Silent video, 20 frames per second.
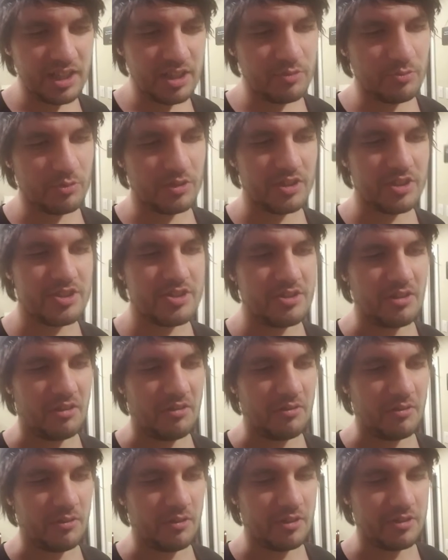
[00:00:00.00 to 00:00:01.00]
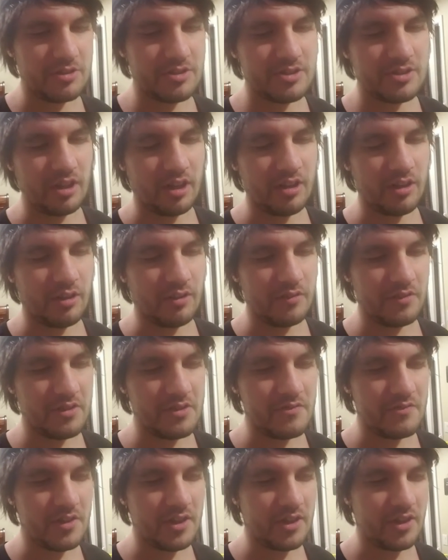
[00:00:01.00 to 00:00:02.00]
just want to start off
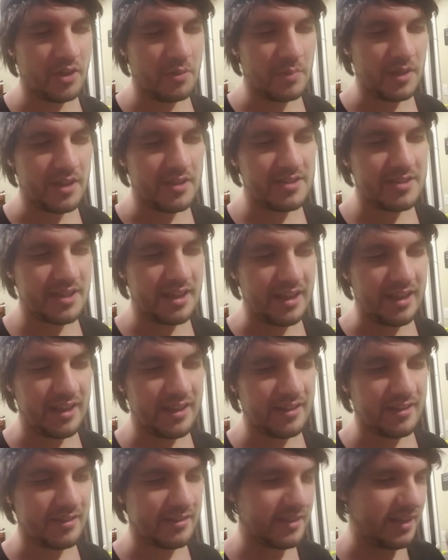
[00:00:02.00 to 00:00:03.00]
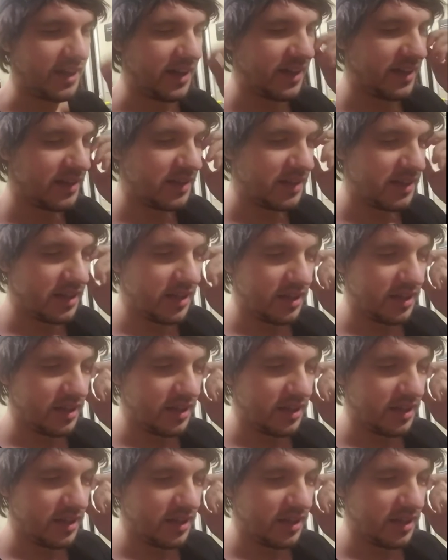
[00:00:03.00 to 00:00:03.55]
this video by saying that